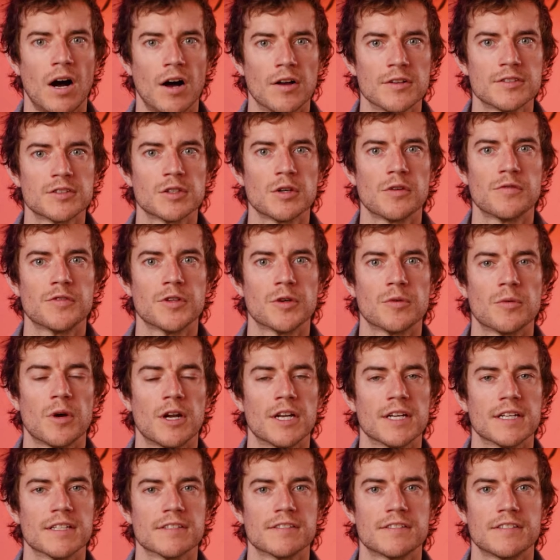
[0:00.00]
Also, if you're
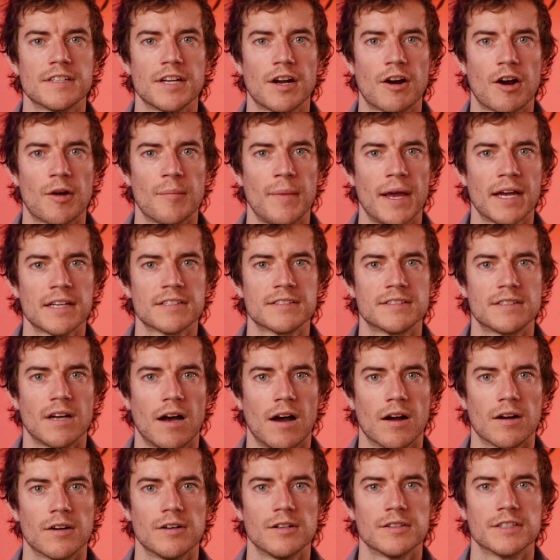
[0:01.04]
running a CRMX
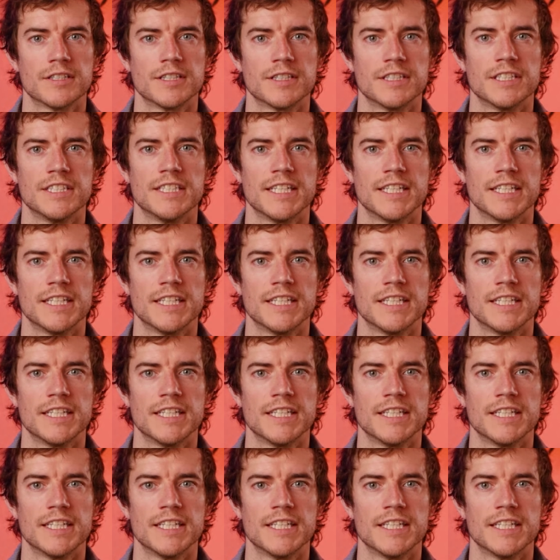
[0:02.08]
dongle into the